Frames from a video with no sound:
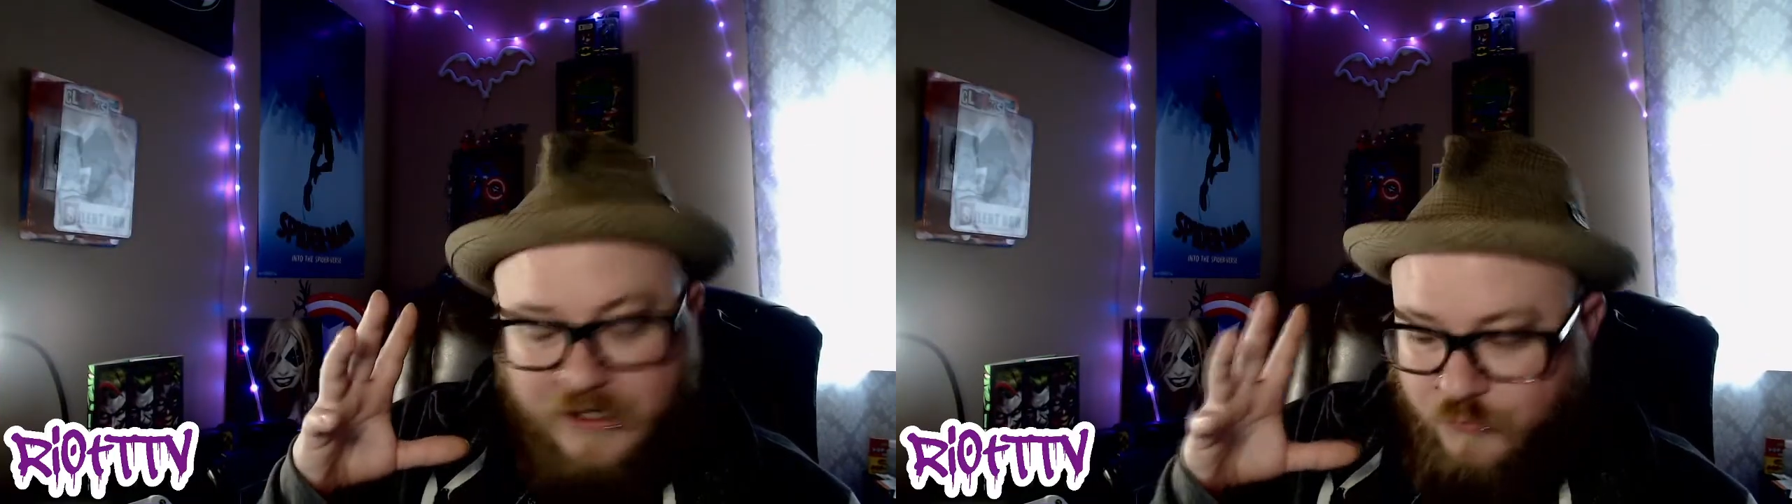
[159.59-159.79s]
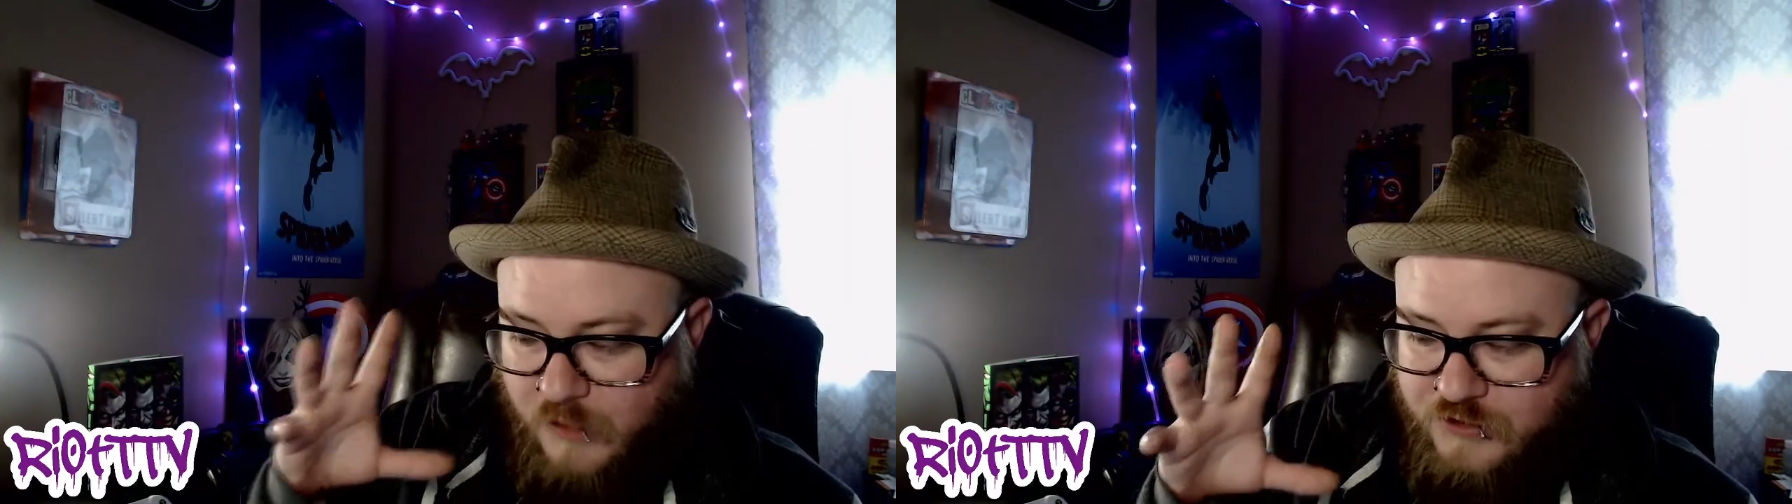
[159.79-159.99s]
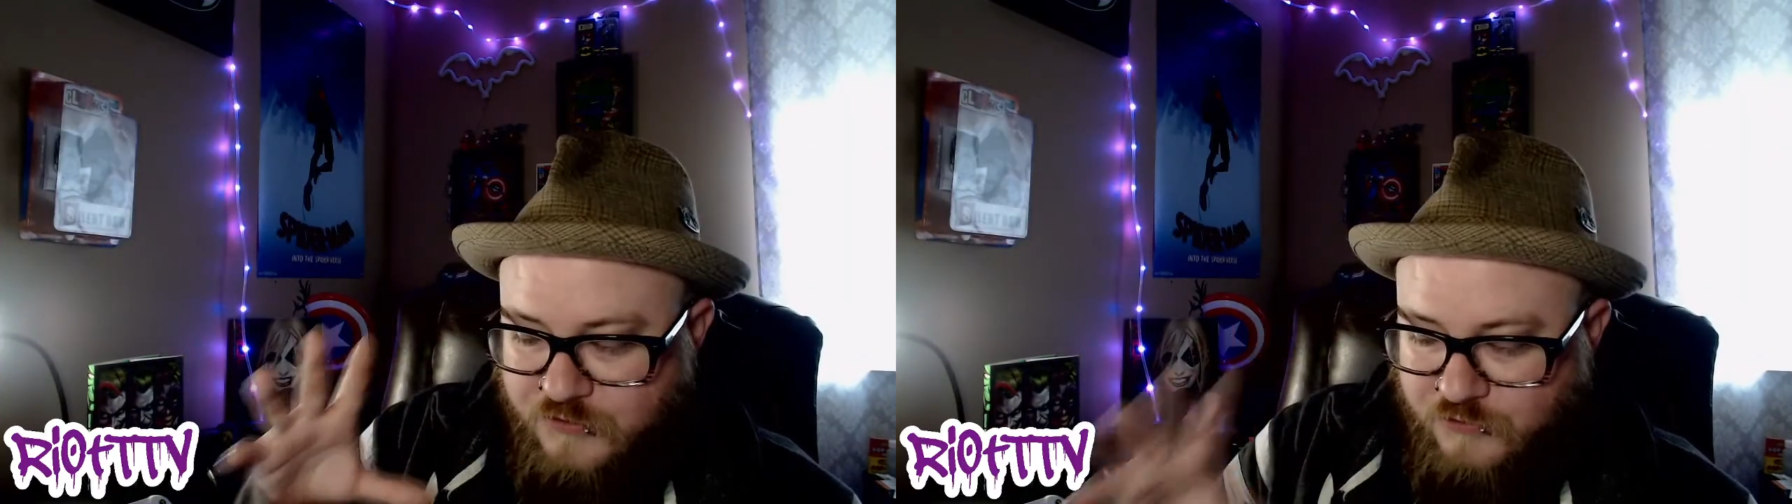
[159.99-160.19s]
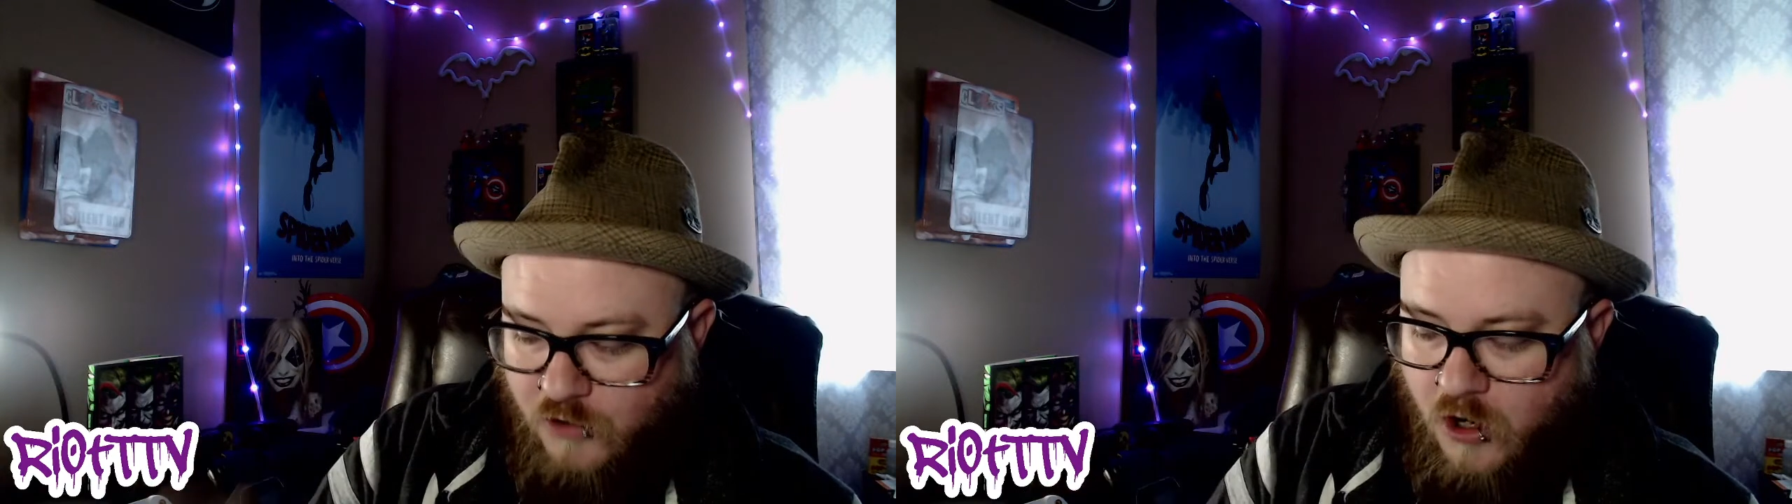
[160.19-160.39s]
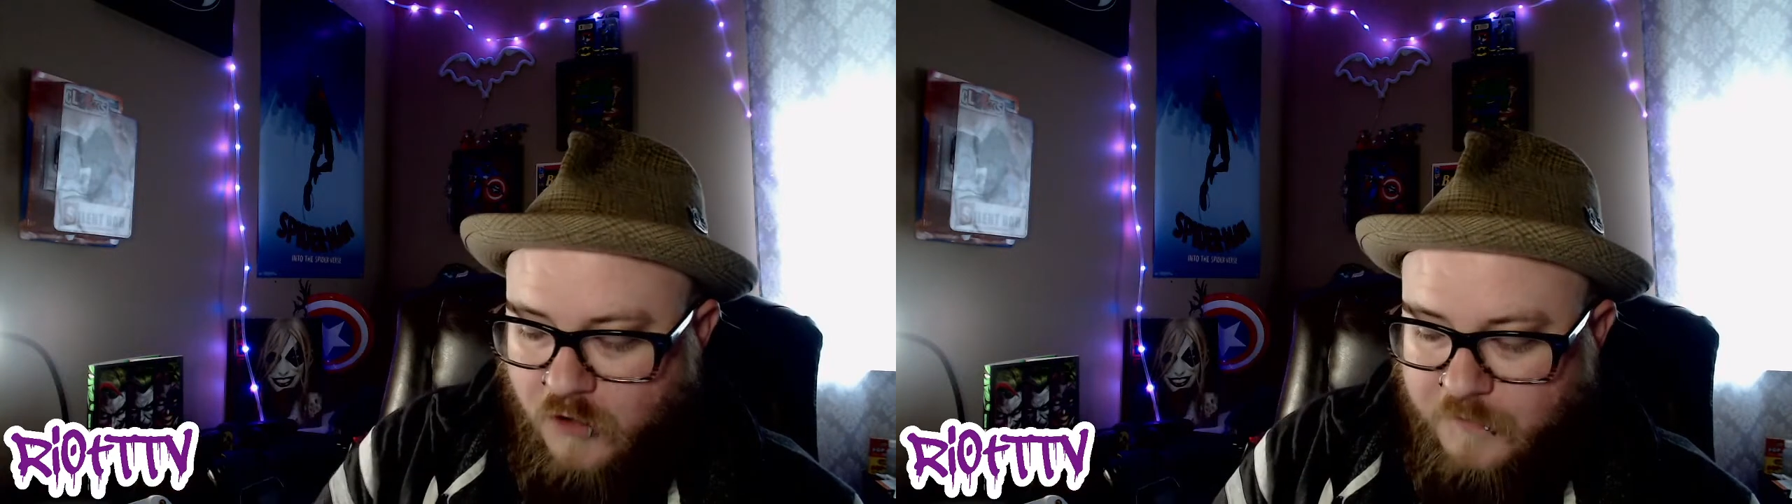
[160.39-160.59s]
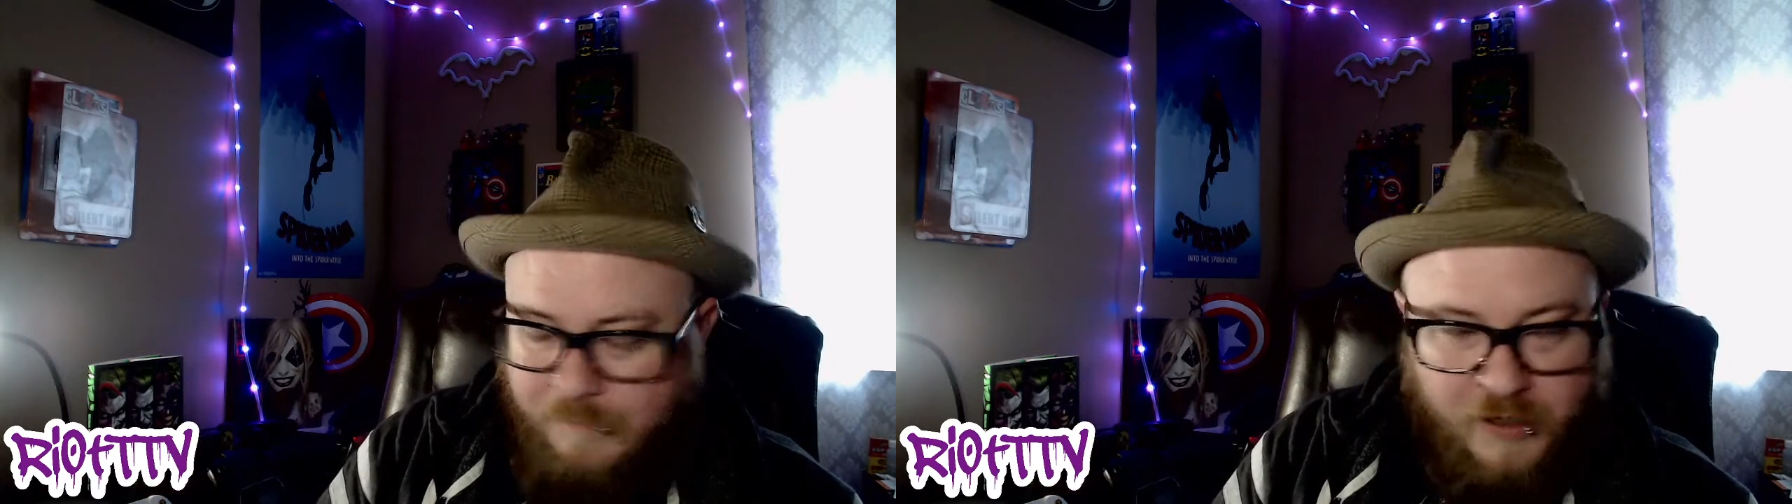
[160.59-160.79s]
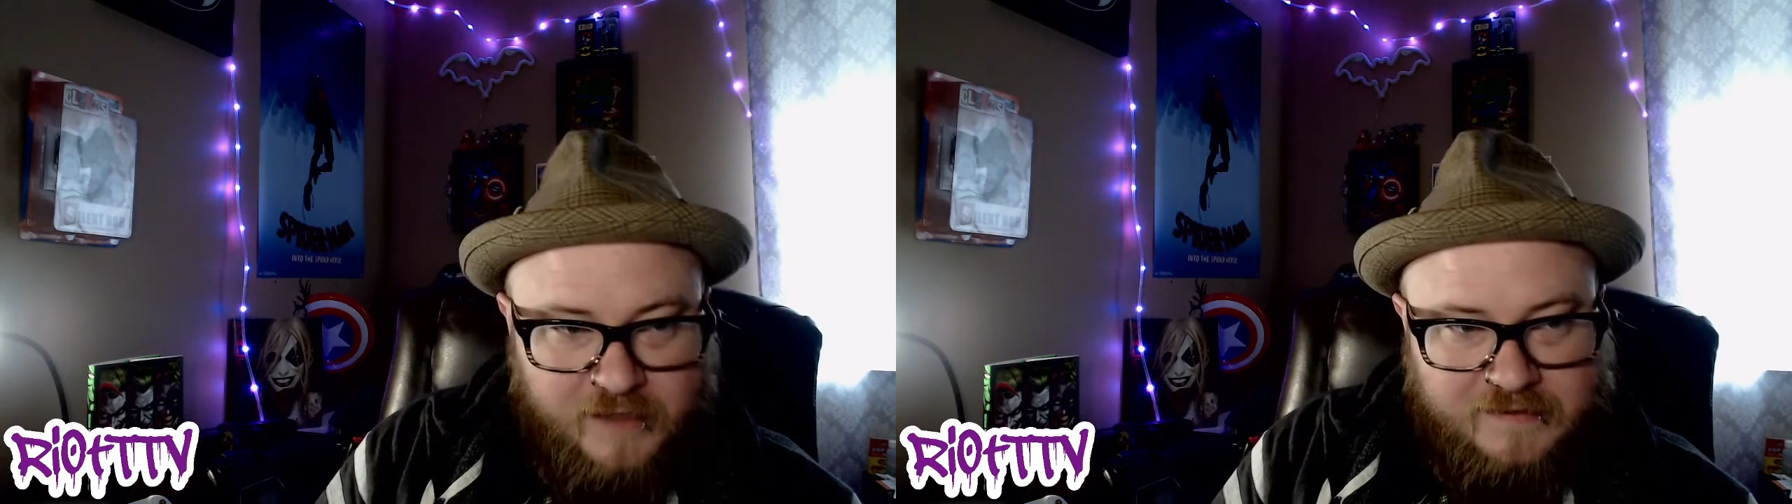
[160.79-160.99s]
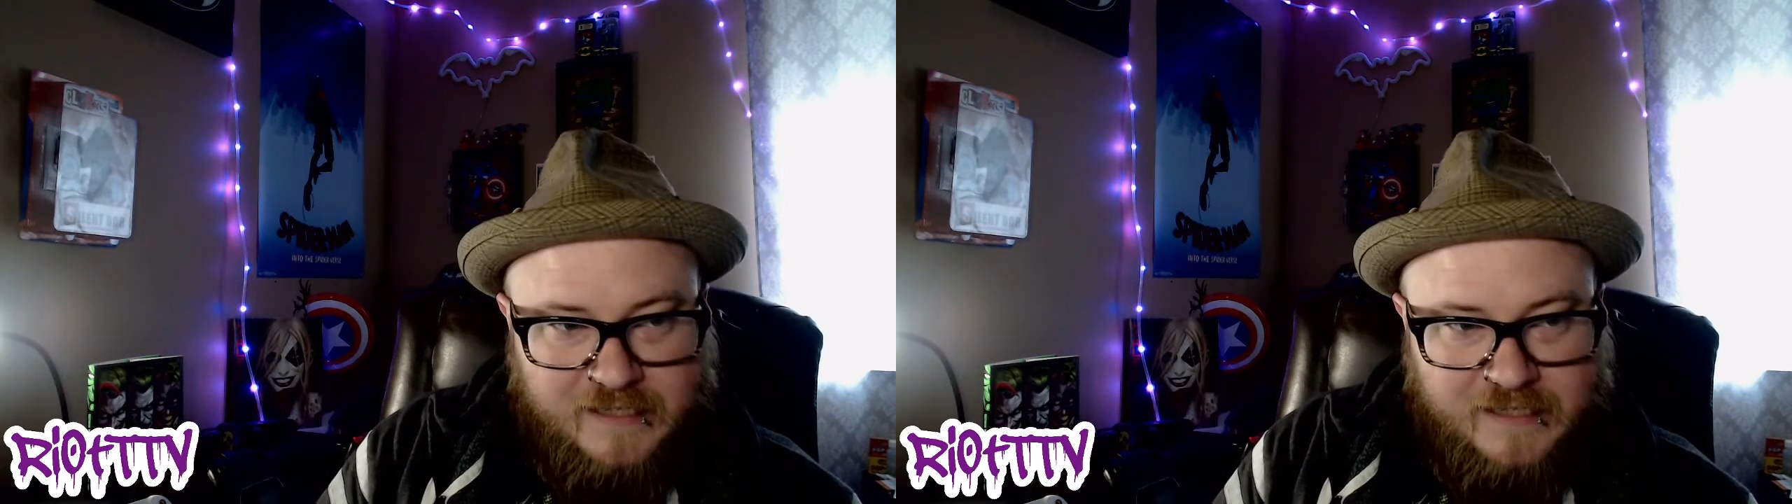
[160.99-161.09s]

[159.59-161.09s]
to register all the buttons